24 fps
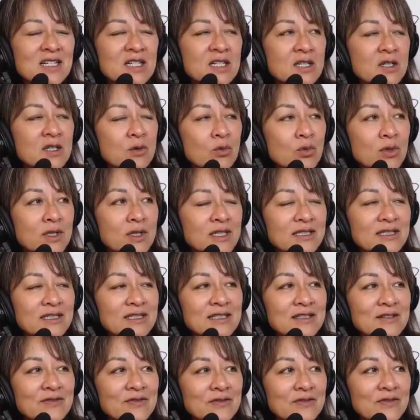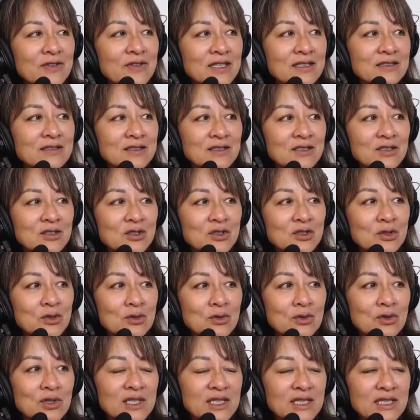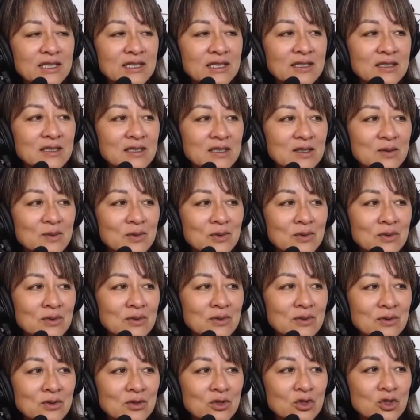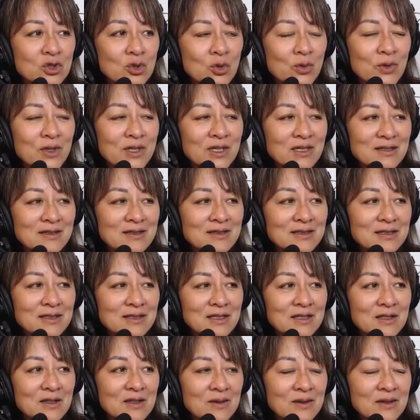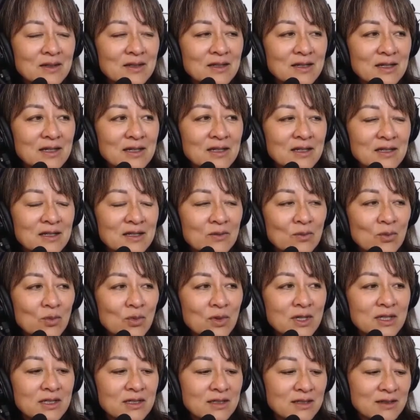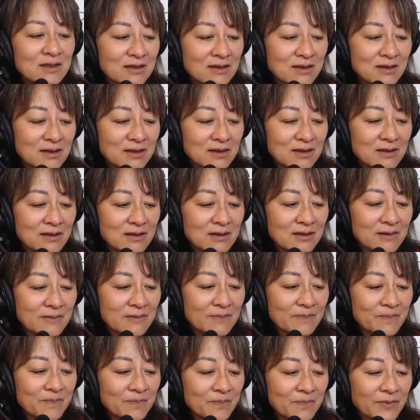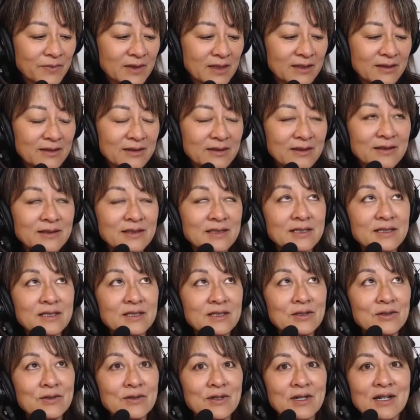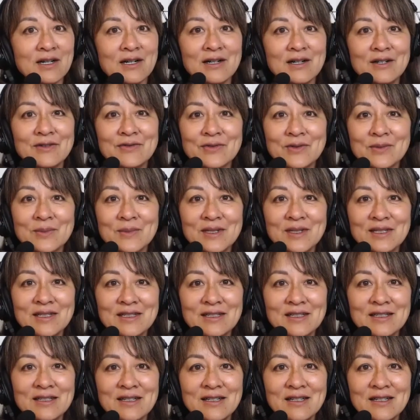what if in fact these two things were joined and one? I think that's a new aha for me.